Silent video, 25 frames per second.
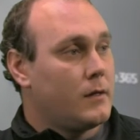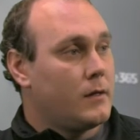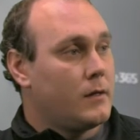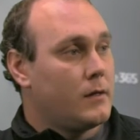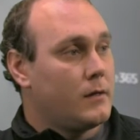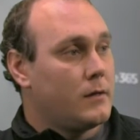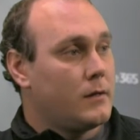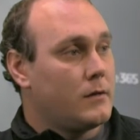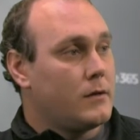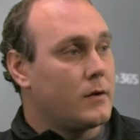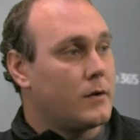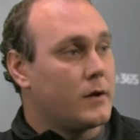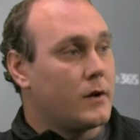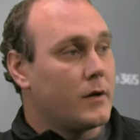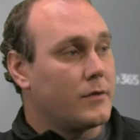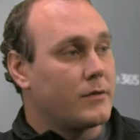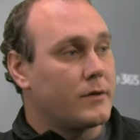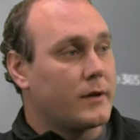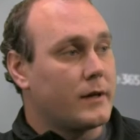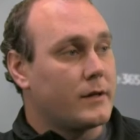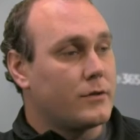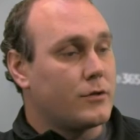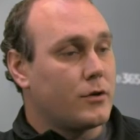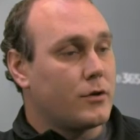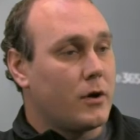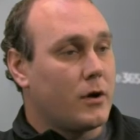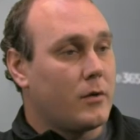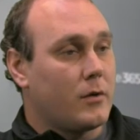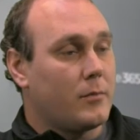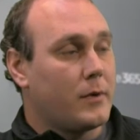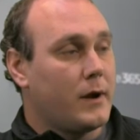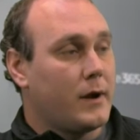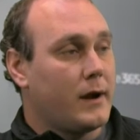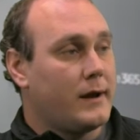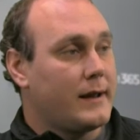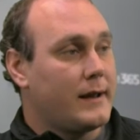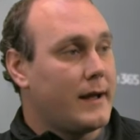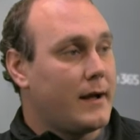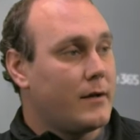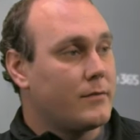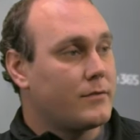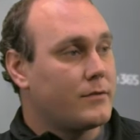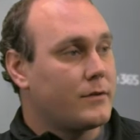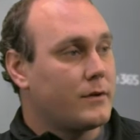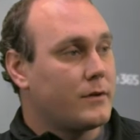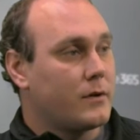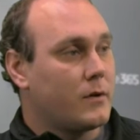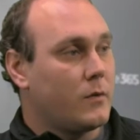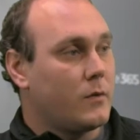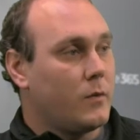You can also get chart breakdowns of
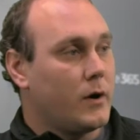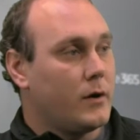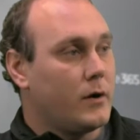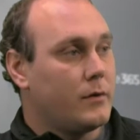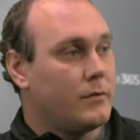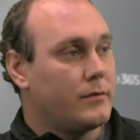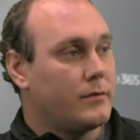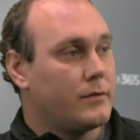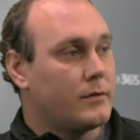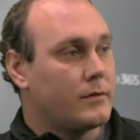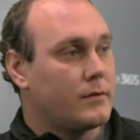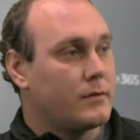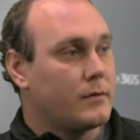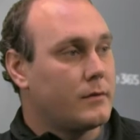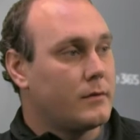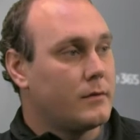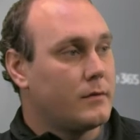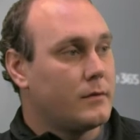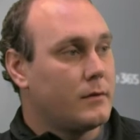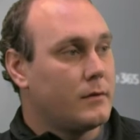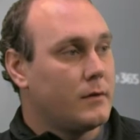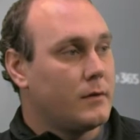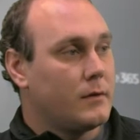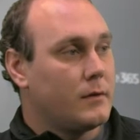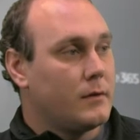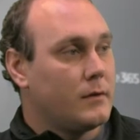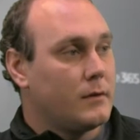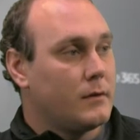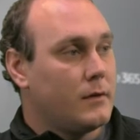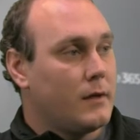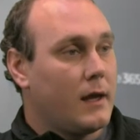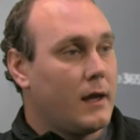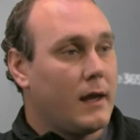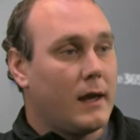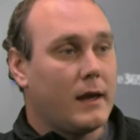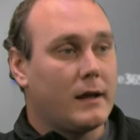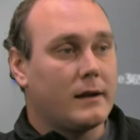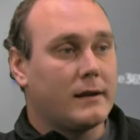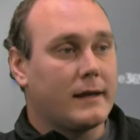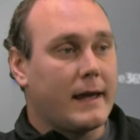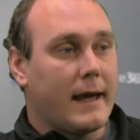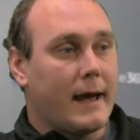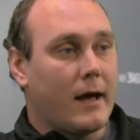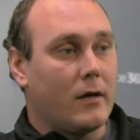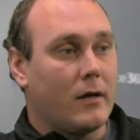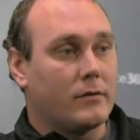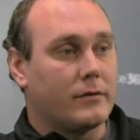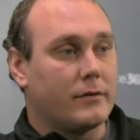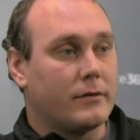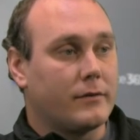your quotes and
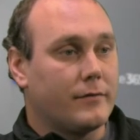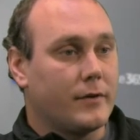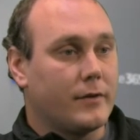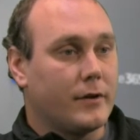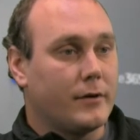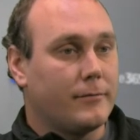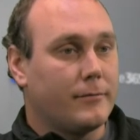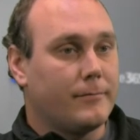calendar view.